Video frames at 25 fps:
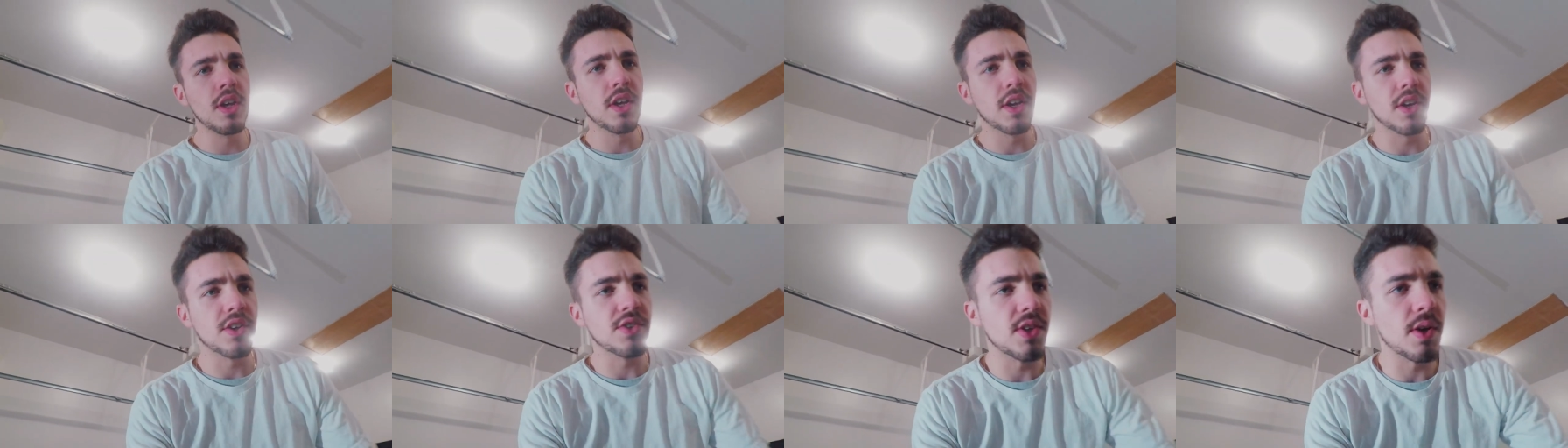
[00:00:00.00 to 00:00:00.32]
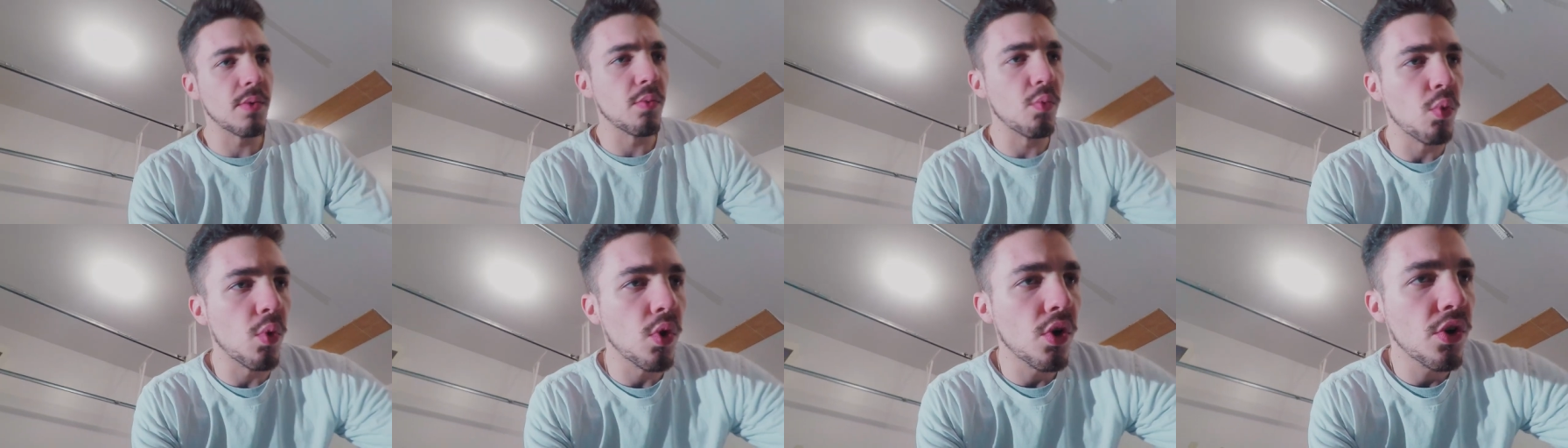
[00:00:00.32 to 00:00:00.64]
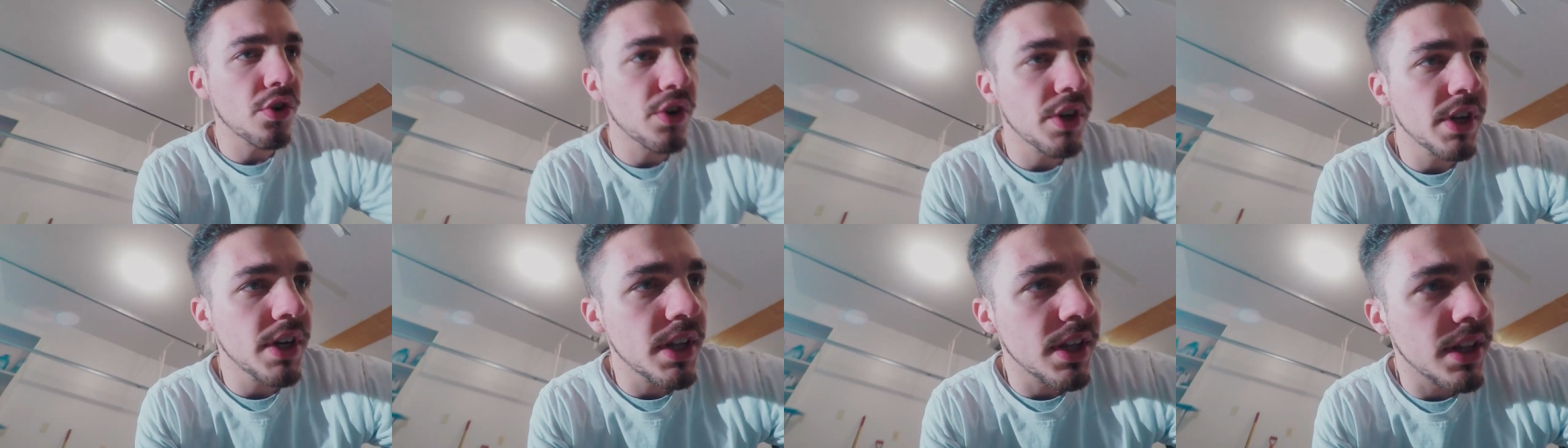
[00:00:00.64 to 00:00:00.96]
because I'm
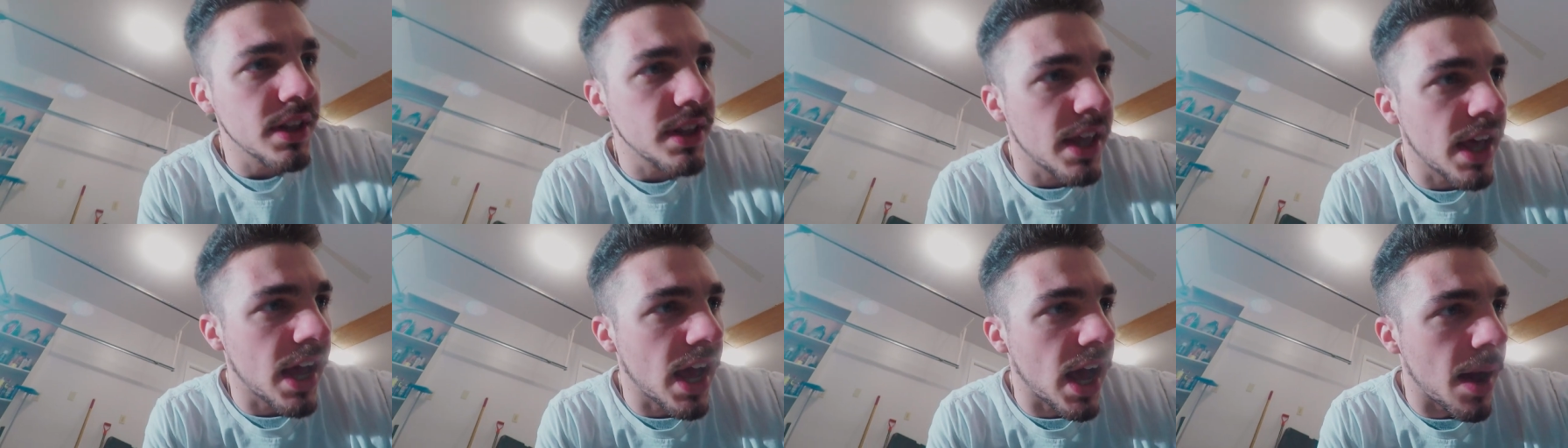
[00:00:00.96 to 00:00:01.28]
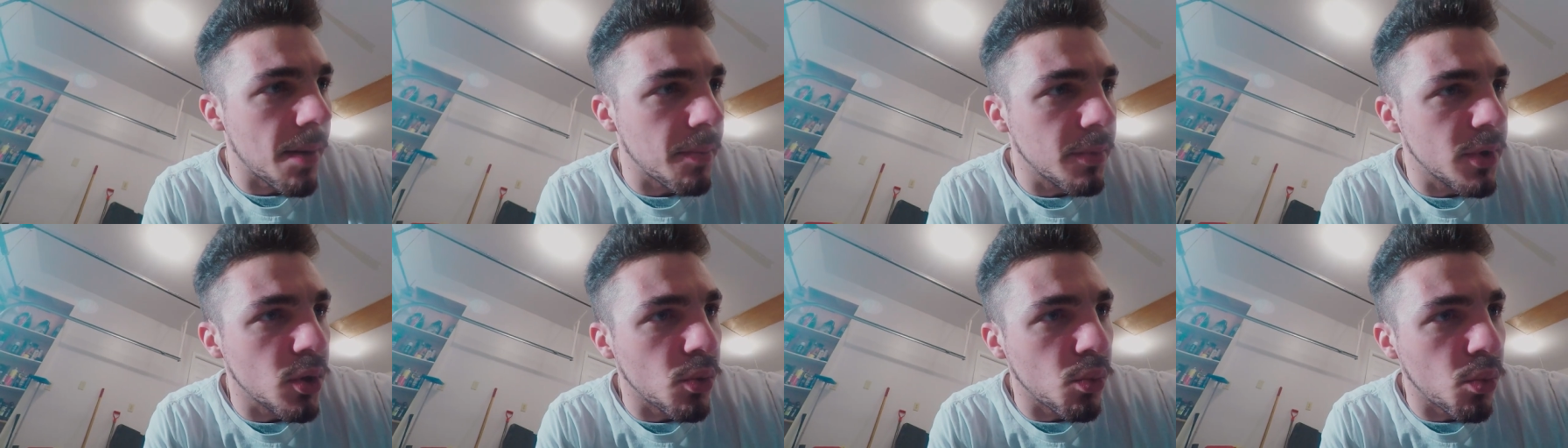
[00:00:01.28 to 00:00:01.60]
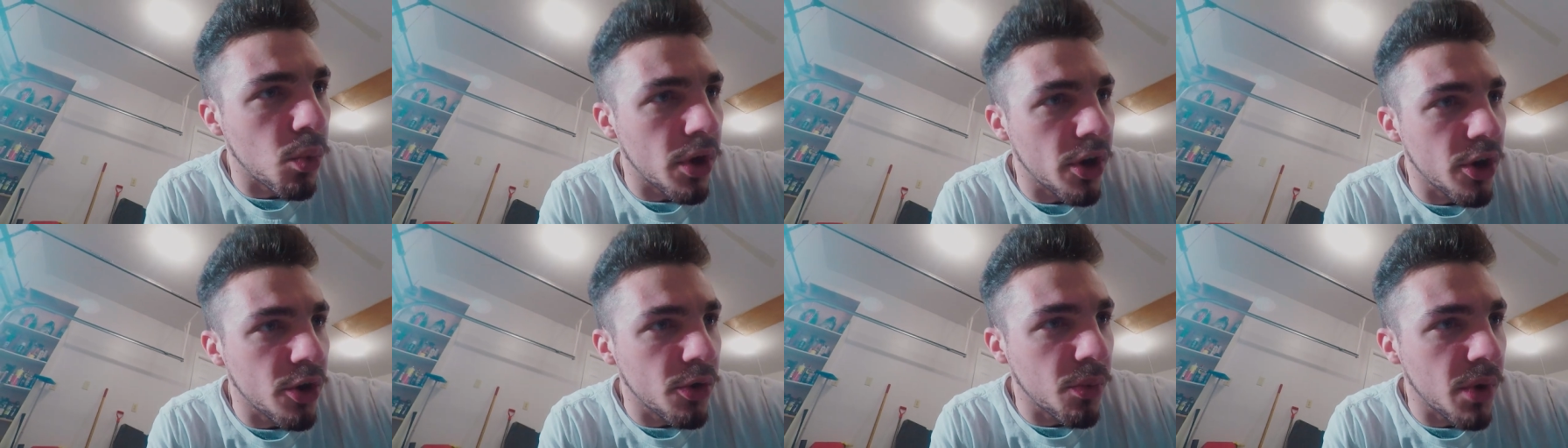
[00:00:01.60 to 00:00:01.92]
worried that I'm going to
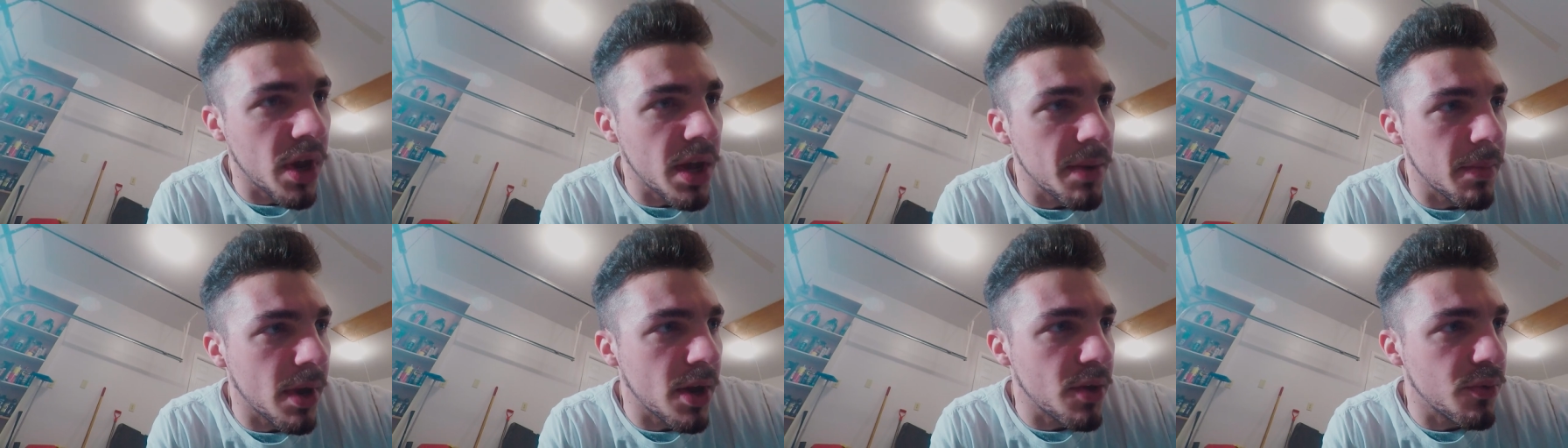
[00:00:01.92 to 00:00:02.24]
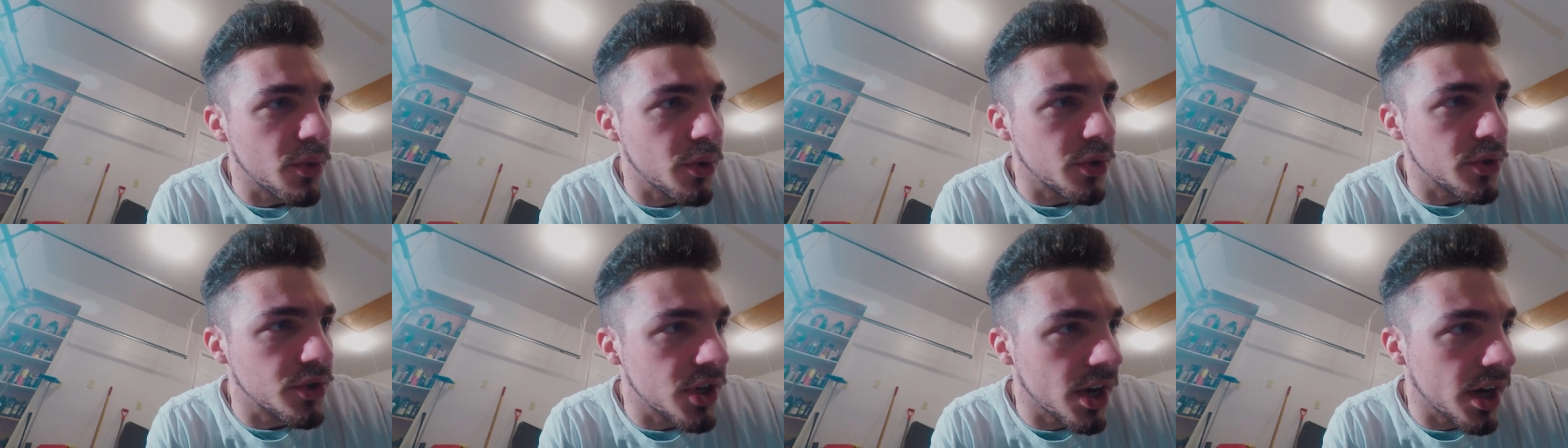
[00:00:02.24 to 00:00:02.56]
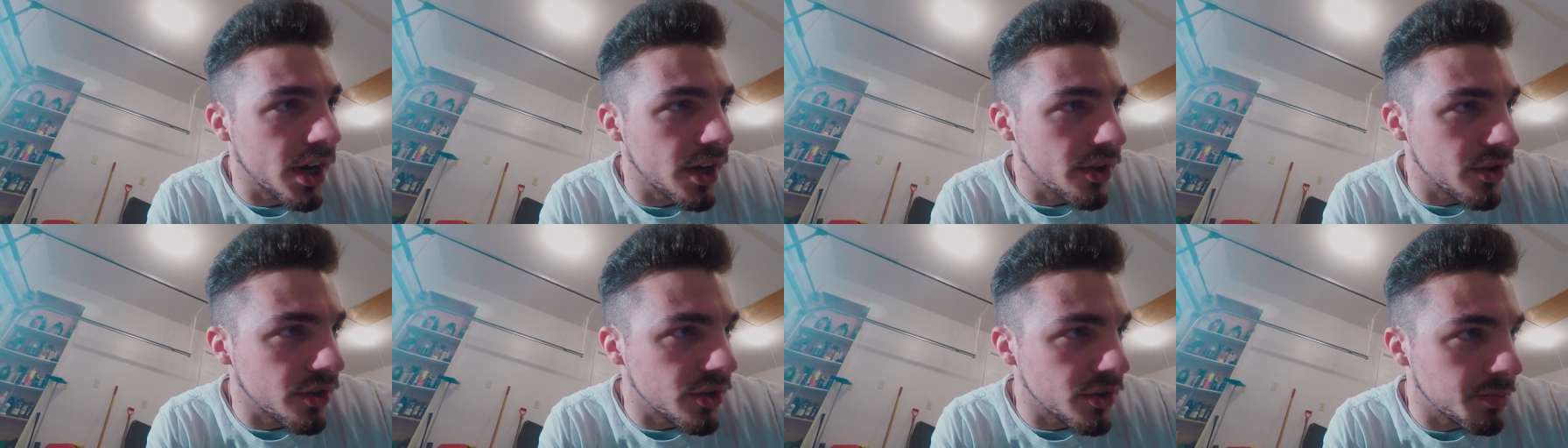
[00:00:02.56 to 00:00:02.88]
wear away my rear
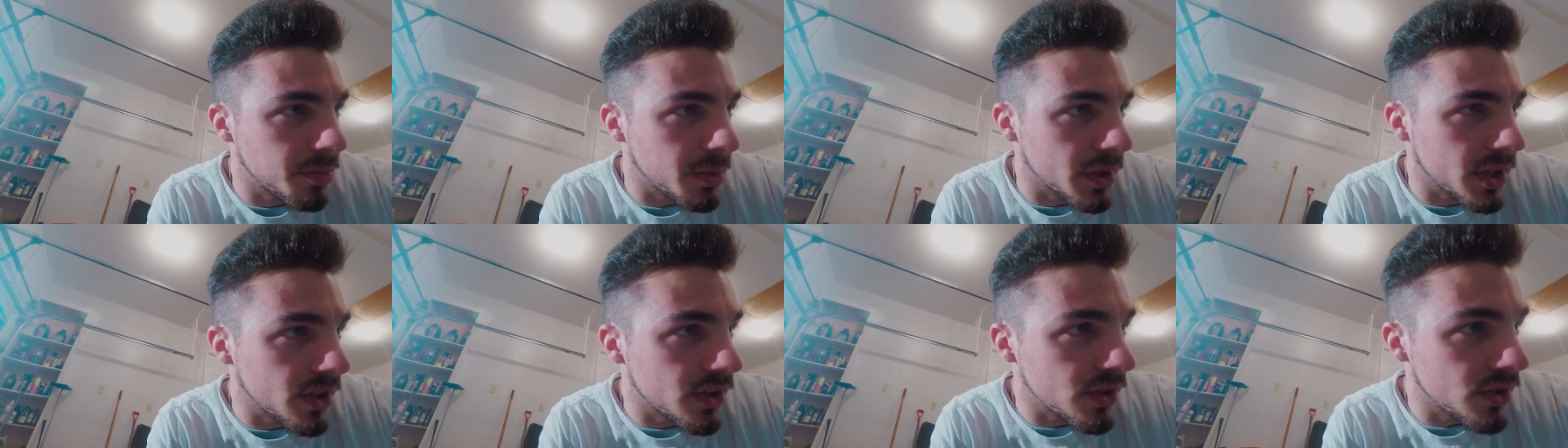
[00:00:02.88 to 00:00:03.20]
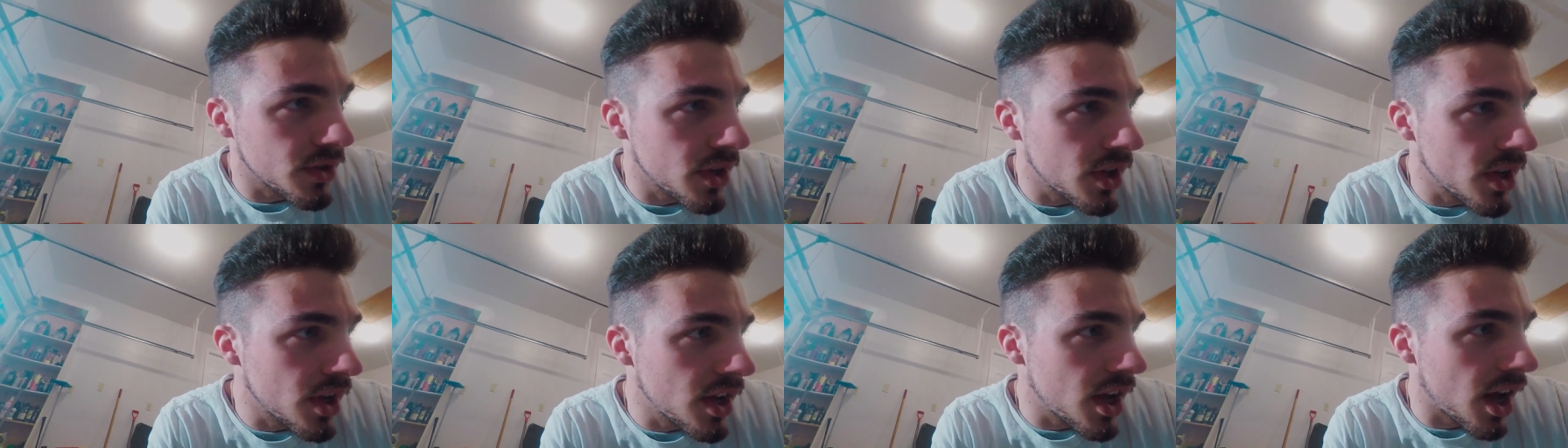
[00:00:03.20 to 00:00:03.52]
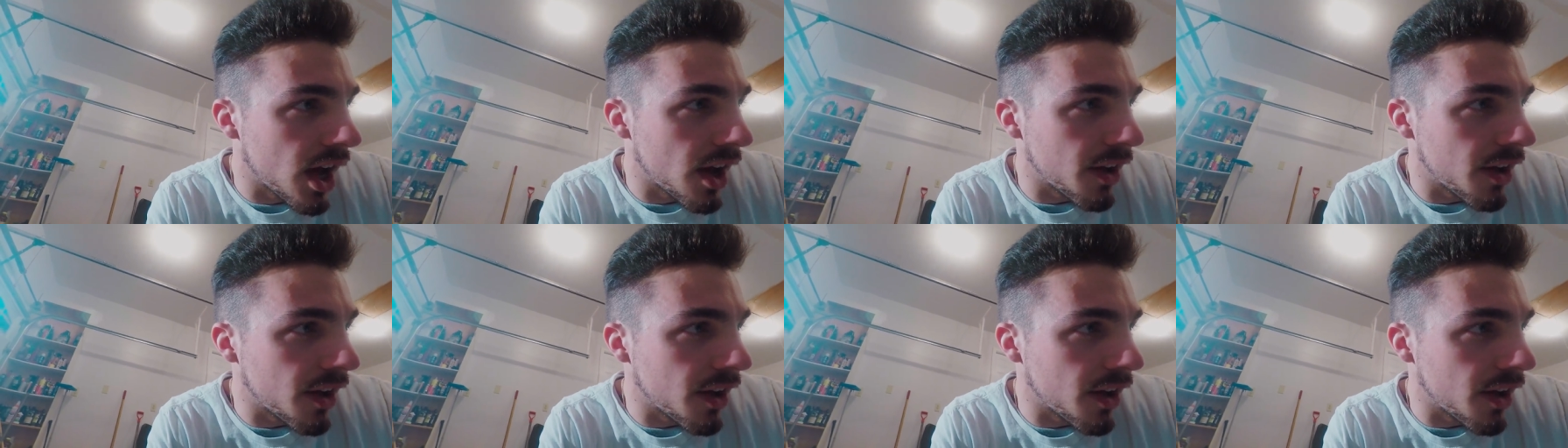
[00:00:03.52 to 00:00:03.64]
tires because